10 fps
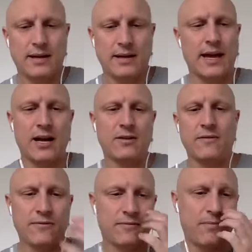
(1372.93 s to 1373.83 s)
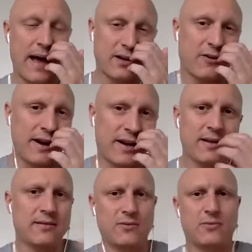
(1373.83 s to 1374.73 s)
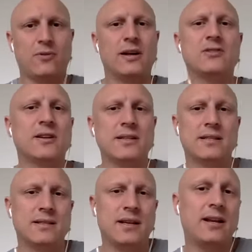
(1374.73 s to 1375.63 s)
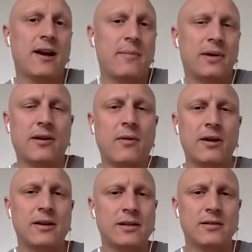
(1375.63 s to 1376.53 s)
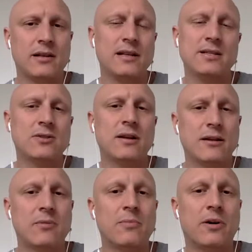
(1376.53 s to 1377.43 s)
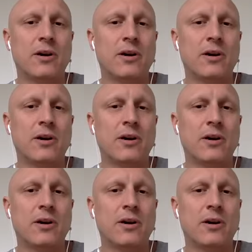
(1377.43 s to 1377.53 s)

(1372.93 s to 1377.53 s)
get out of bad credit or address income inequality, at least do a little bit